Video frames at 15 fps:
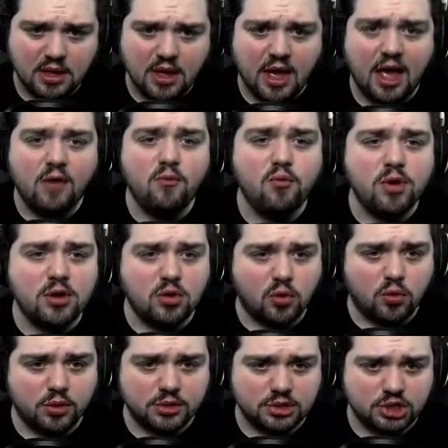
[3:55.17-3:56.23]
Every
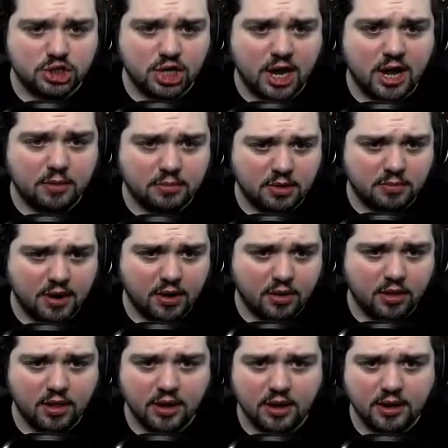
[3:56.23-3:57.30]
door is jammed,
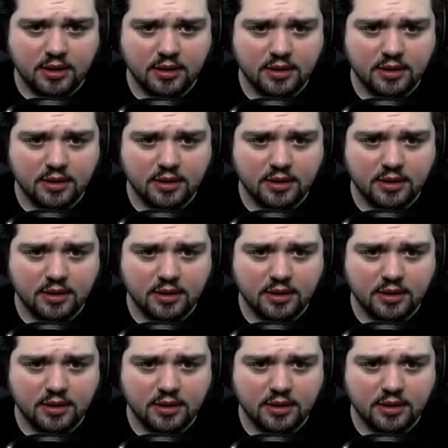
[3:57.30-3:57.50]
apparently.